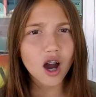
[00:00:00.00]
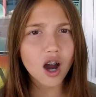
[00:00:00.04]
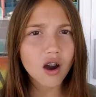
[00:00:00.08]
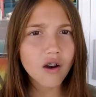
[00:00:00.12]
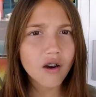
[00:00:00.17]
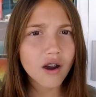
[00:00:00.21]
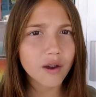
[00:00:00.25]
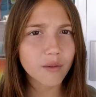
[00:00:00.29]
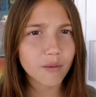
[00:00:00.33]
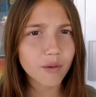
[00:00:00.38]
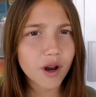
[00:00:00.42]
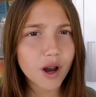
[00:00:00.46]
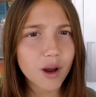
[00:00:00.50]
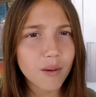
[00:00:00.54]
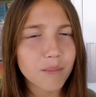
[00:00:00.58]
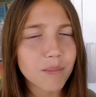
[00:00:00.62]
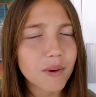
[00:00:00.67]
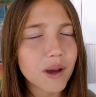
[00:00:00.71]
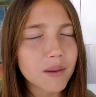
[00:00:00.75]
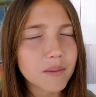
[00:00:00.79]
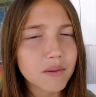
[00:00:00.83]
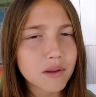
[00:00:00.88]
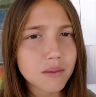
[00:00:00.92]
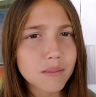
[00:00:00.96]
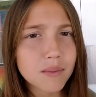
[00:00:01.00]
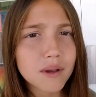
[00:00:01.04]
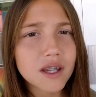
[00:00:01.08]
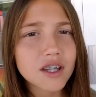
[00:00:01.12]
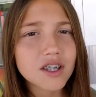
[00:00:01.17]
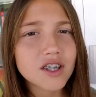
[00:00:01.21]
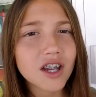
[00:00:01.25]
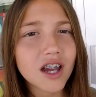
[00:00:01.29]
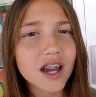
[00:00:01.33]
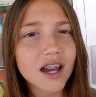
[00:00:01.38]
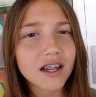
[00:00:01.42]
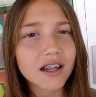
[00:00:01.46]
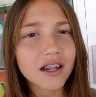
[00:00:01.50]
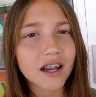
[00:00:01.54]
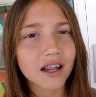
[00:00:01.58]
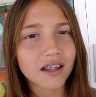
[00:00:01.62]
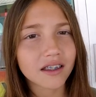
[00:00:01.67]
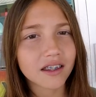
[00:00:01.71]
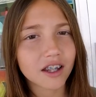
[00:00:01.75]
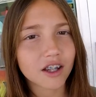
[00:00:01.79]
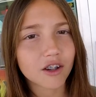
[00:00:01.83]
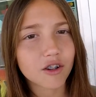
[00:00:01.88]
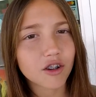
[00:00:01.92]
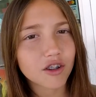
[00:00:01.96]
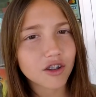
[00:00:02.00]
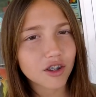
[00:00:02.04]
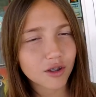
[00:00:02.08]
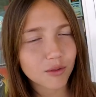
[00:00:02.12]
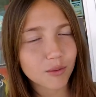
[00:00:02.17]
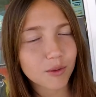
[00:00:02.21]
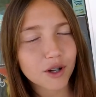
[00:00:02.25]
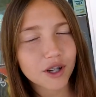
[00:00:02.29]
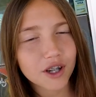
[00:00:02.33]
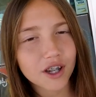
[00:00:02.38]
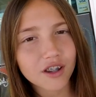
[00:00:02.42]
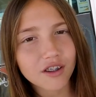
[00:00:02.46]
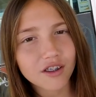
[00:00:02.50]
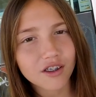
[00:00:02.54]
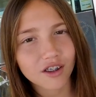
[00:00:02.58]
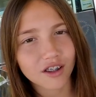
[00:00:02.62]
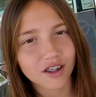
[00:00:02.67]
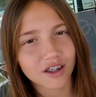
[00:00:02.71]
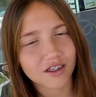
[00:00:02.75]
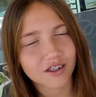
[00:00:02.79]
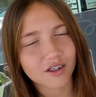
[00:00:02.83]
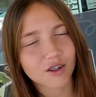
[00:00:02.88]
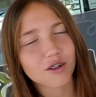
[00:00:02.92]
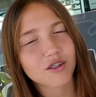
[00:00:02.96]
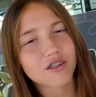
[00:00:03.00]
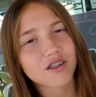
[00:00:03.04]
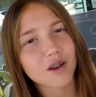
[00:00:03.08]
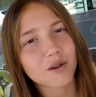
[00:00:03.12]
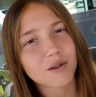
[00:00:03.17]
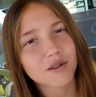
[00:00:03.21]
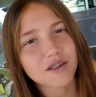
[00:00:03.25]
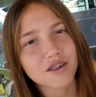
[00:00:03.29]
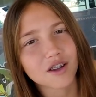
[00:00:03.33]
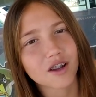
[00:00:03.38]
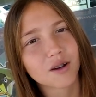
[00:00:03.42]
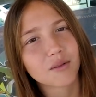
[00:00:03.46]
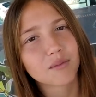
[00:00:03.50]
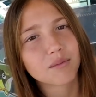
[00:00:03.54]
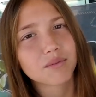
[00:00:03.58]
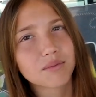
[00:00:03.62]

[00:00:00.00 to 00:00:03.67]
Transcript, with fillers: Alright, we're at Bite Me Bait Shack. I think Chris is working, so let's go say what's up.